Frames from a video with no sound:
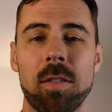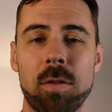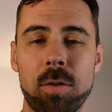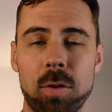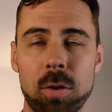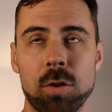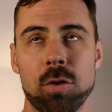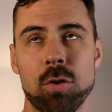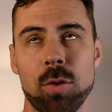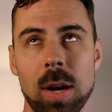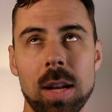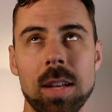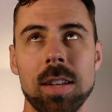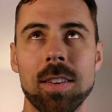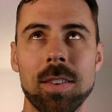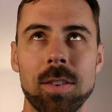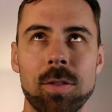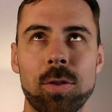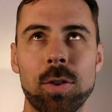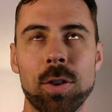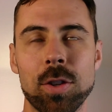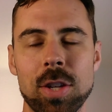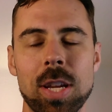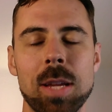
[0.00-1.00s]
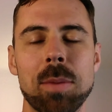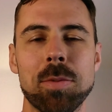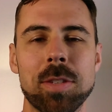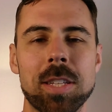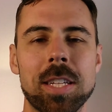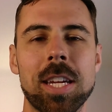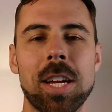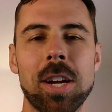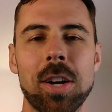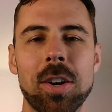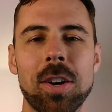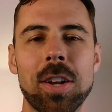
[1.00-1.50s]
for Shape
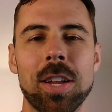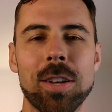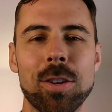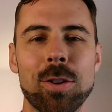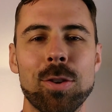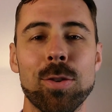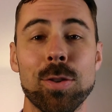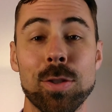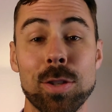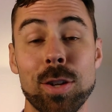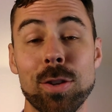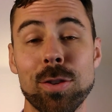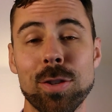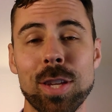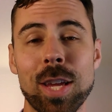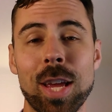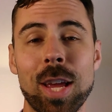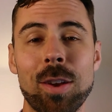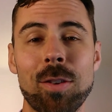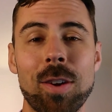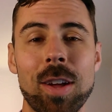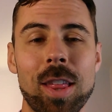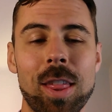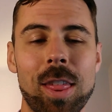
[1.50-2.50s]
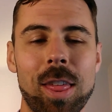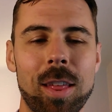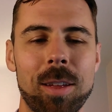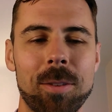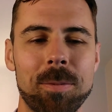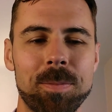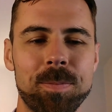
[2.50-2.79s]
Security to associate with.